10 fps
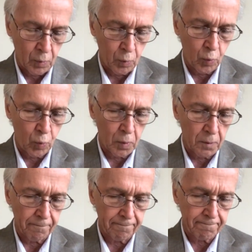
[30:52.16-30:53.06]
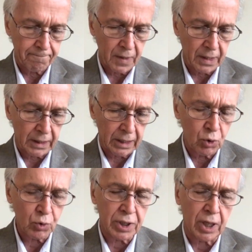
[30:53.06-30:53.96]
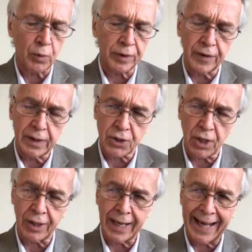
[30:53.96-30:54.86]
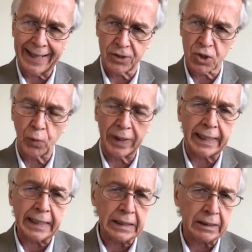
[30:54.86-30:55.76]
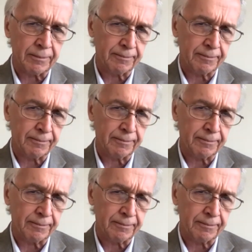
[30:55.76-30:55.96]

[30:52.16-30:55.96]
can you tell when things are not swinging?